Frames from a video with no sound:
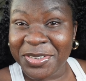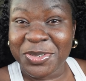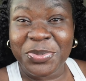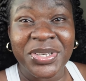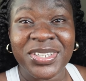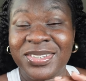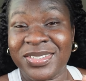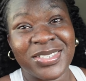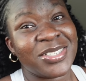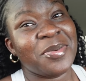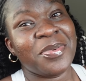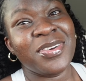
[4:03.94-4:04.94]
because we didn't
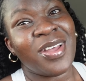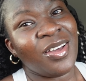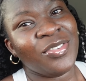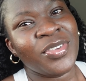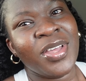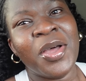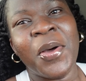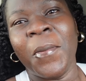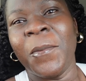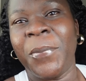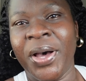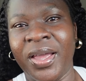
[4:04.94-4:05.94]
sleep enough.
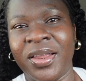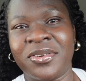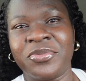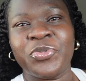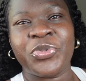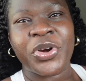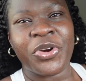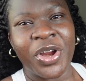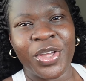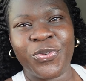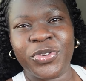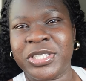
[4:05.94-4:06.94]
But we're
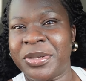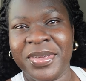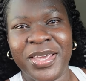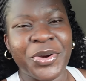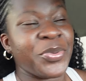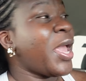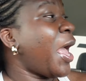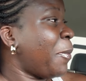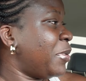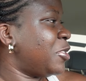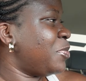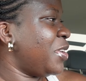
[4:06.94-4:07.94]
grateful to be here. We're
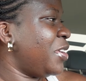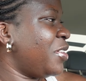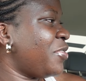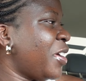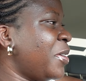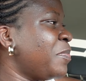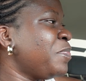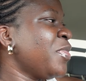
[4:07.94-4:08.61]
happy to be here, right?